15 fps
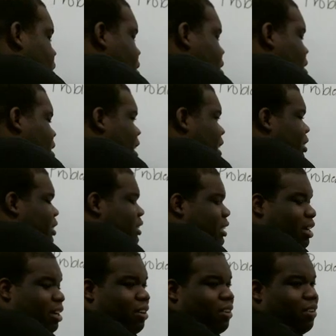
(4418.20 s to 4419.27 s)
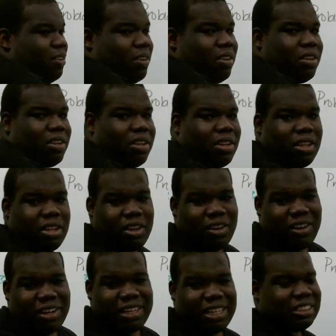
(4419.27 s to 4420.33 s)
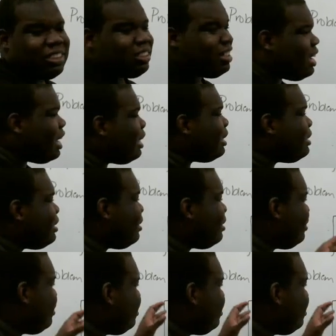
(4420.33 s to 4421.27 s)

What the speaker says: Okay, so you'll initialize a